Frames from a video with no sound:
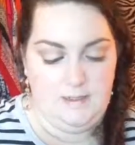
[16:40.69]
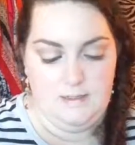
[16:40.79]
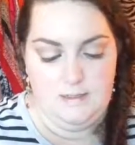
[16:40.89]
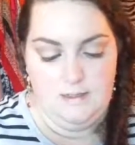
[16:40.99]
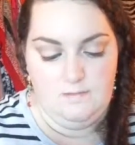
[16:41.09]

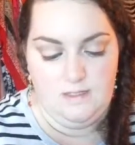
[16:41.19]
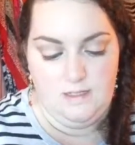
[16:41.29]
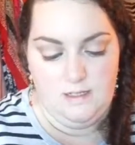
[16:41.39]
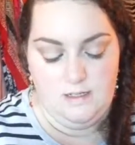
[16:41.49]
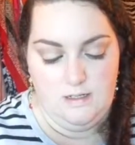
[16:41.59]
Is it a
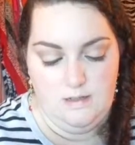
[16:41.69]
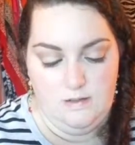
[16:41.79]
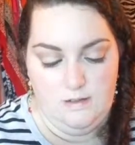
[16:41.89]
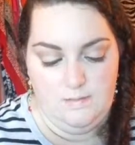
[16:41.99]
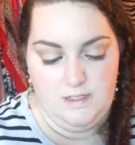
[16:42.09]
lipstick
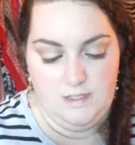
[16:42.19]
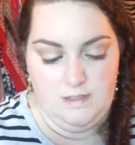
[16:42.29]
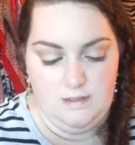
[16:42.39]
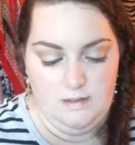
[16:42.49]
or lip tint?